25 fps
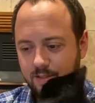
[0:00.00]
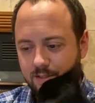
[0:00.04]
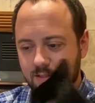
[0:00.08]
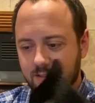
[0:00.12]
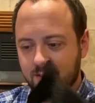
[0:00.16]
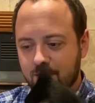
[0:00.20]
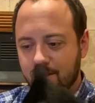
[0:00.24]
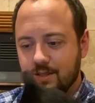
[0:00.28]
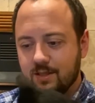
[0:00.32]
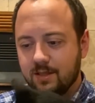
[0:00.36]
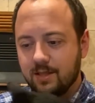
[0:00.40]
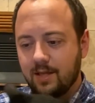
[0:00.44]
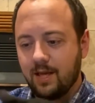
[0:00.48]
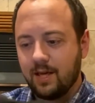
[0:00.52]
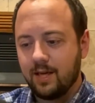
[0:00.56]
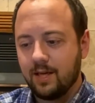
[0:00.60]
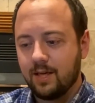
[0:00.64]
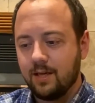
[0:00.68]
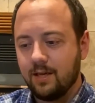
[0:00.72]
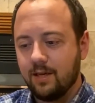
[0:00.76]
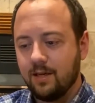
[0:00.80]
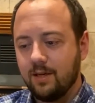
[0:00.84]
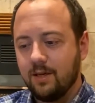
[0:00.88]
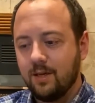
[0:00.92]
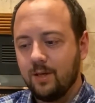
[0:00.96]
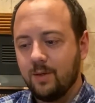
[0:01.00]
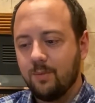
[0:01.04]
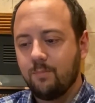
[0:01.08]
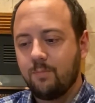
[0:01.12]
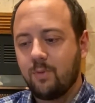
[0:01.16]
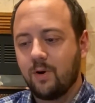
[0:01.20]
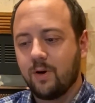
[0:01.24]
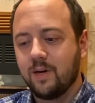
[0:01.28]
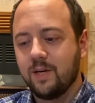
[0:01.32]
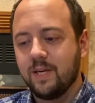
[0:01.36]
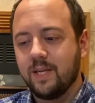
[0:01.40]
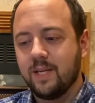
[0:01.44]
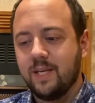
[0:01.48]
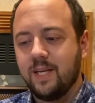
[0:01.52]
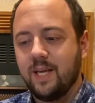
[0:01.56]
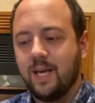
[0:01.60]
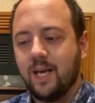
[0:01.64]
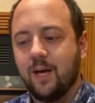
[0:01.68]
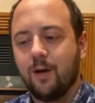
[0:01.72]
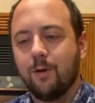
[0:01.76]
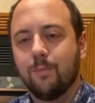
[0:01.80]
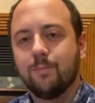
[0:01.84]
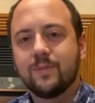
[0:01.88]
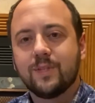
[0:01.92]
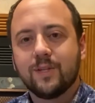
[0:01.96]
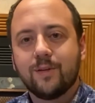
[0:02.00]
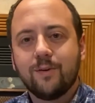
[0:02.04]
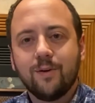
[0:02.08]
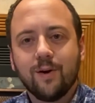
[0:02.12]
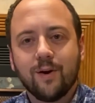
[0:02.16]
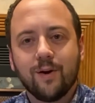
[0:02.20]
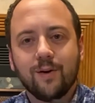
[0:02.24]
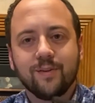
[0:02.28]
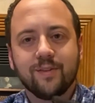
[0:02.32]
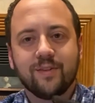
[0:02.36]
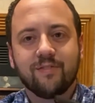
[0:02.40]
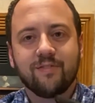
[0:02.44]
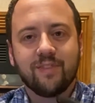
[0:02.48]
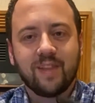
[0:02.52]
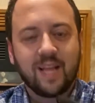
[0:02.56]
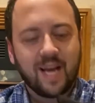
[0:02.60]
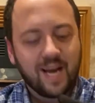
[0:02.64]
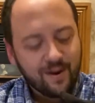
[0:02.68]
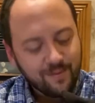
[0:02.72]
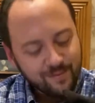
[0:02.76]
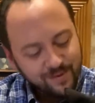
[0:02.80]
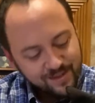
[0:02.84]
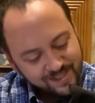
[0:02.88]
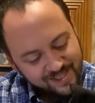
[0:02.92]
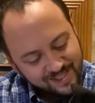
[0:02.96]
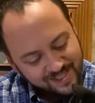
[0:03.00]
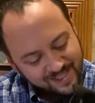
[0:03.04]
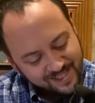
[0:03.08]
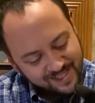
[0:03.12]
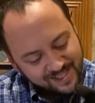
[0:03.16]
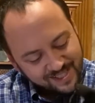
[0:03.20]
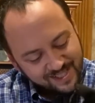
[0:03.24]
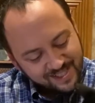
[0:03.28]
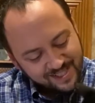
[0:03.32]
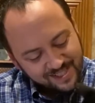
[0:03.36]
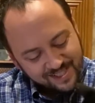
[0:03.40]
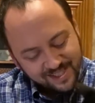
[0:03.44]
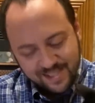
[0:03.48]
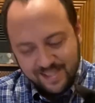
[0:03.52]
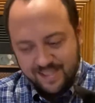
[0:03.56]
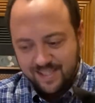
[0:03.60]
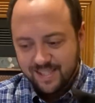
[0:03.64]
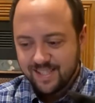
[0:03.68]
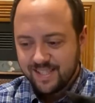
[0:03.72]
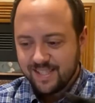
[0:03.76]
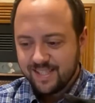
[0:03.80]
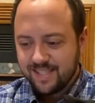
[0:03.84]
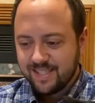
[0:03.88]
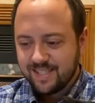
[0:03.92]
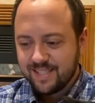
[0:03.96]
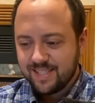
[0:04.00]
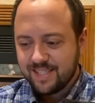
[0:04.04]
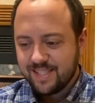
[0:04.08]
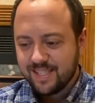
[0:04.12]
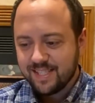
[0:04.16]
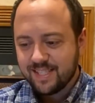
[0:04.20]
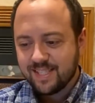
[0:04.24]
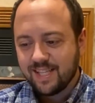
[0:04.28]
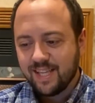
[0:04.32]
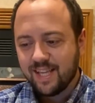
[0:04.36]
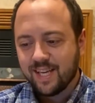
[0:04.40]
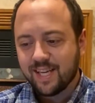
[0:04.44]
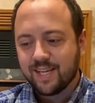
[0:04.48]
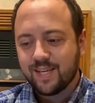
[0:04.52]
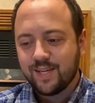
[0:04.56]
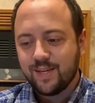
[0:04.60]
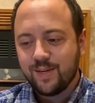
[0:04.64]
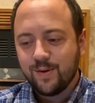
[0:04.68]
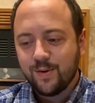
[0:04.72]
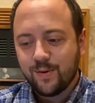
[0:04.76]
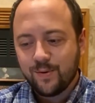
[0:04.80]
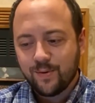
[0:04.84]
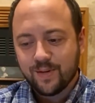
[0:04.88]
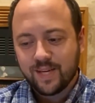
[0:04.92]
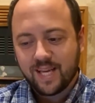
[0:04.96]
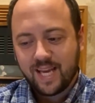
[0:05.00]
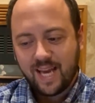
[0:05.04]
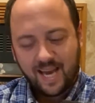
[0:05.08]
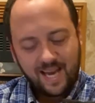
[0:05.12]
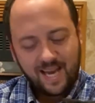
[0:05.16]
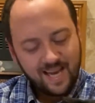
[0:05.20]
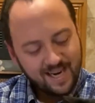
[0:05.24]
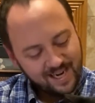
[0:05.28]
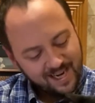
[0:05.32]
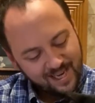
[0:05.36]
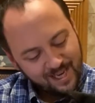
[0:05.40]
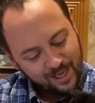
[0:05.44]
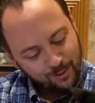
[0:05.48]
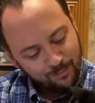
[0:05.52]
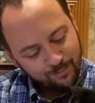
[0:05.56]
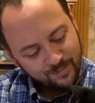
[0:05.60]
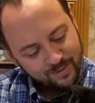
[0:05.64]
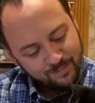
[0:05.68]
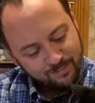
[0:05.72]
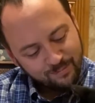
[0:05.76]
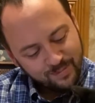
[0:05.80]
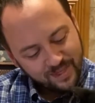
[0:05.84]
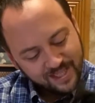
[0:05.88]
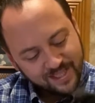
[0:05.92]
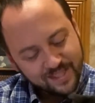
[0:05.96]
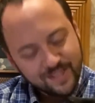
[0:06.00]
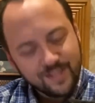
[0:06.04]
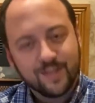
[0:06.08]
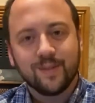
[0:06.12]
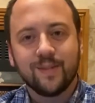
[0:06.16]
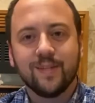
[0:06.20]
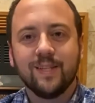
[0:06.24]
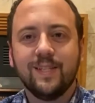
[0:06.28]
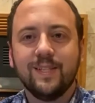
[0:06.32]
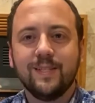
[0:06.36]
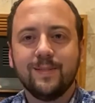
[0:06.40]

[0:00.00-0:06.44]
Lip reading: Just like Barney helped grow the flowers, just like Noel Cat helps Pixel